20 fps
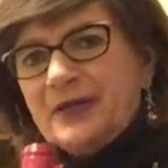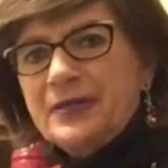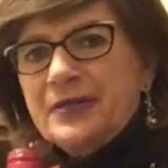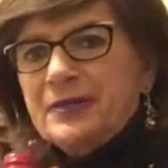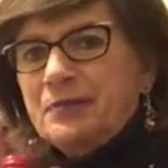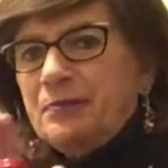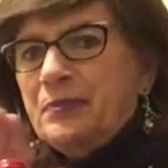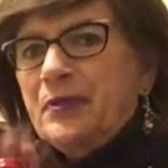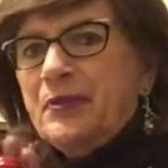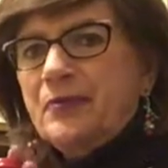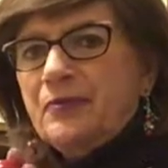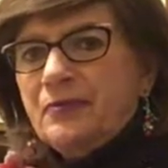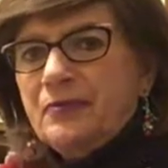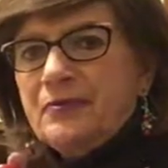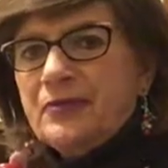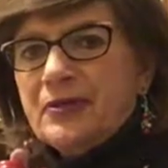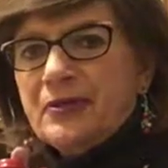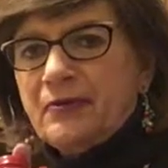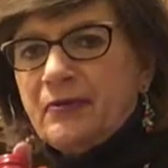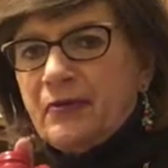It's been
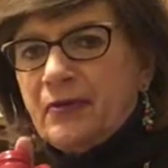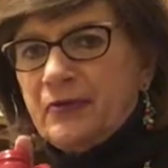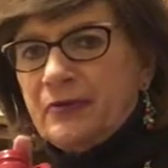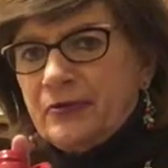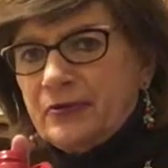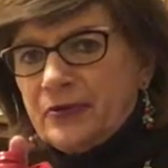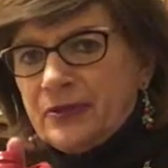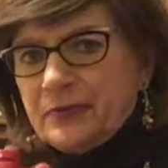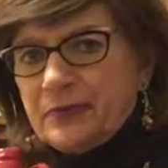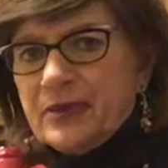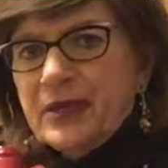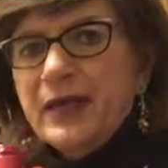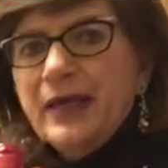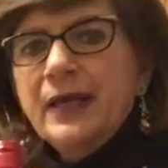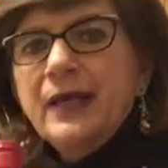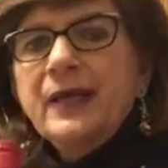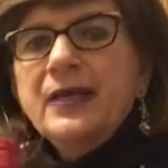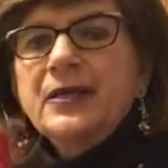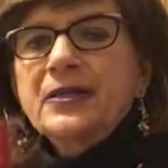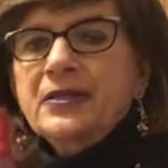through several ownerships.
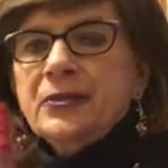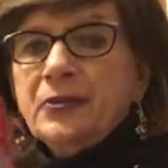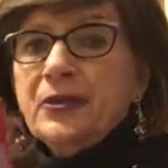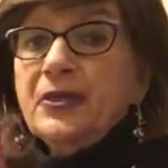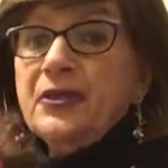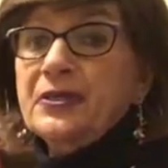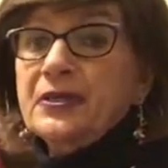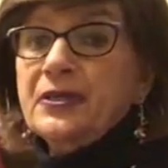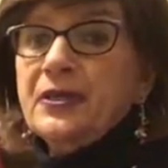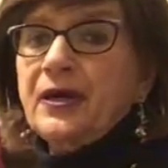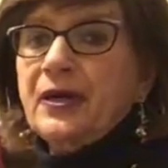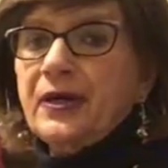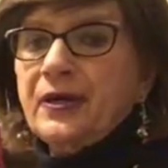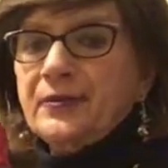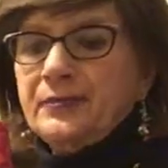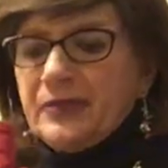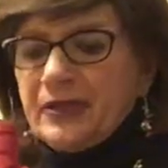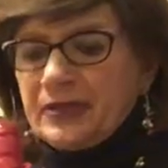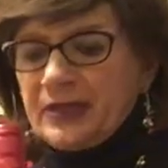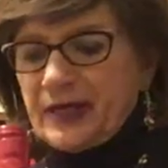So it is
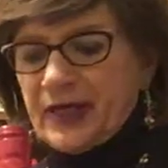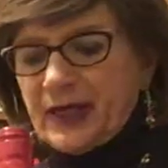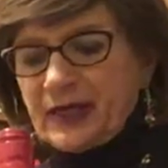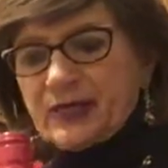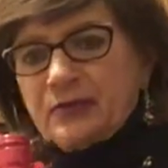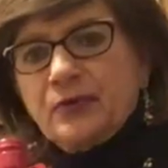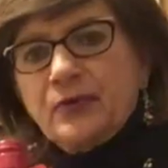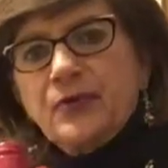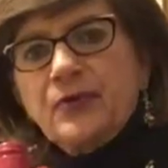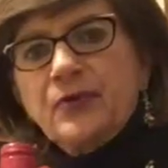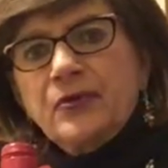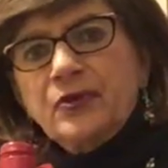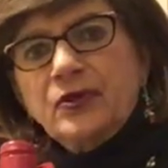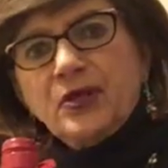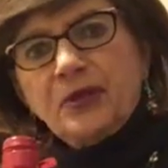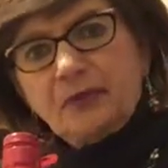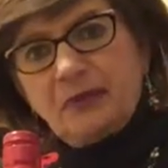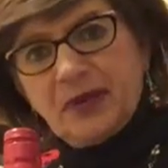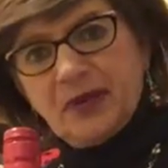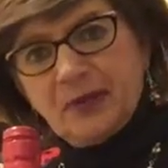attached with the
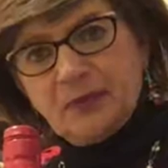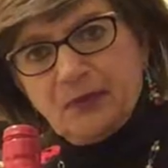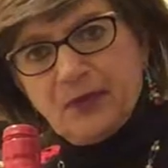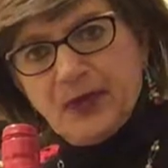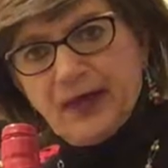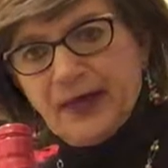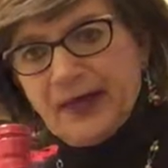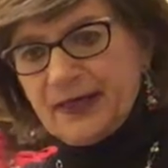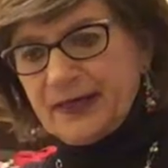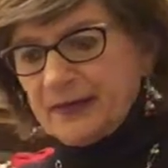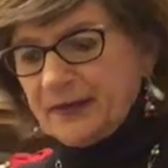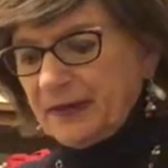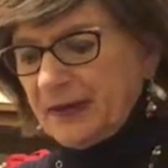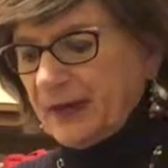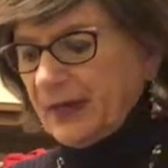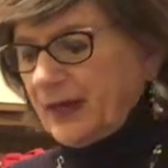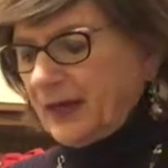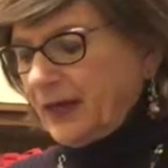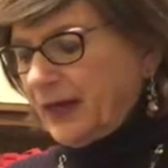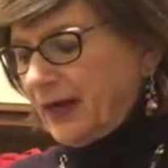Jim Beam brand,
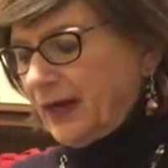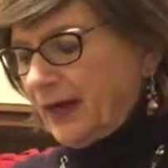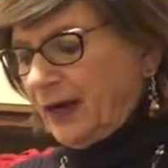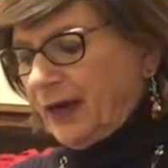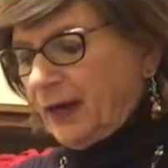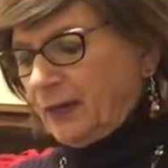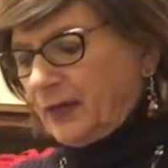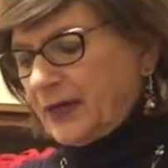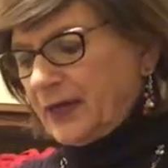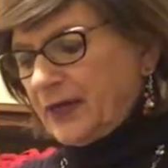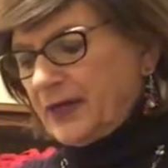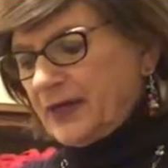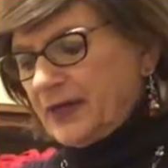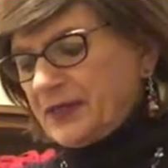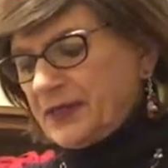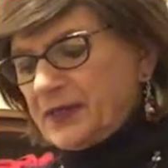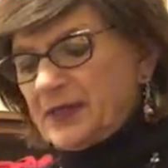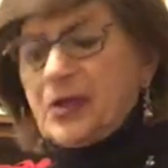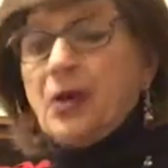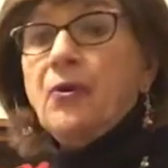but it
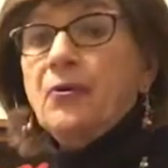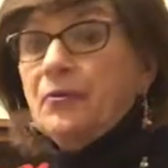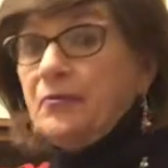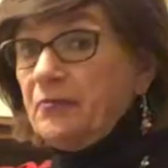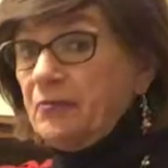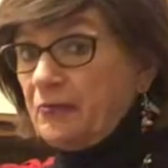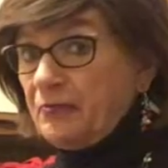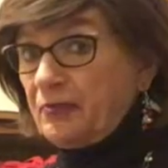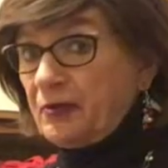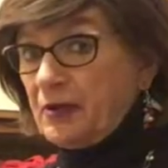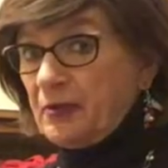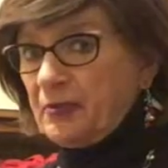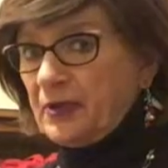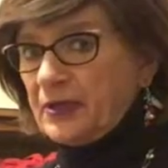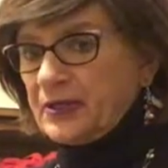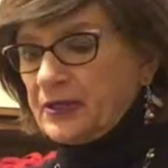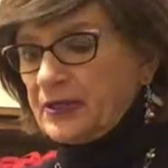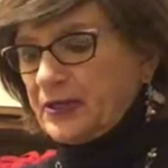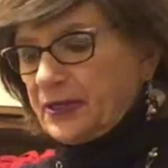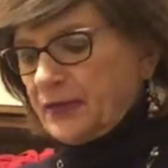is its own, very
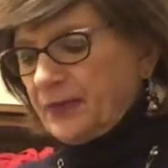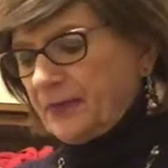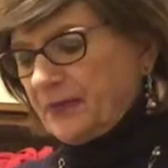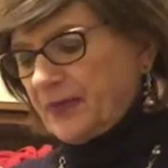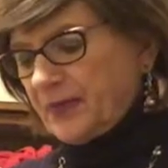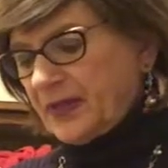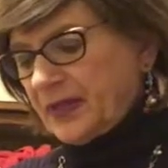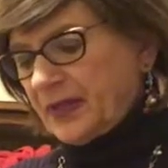much so.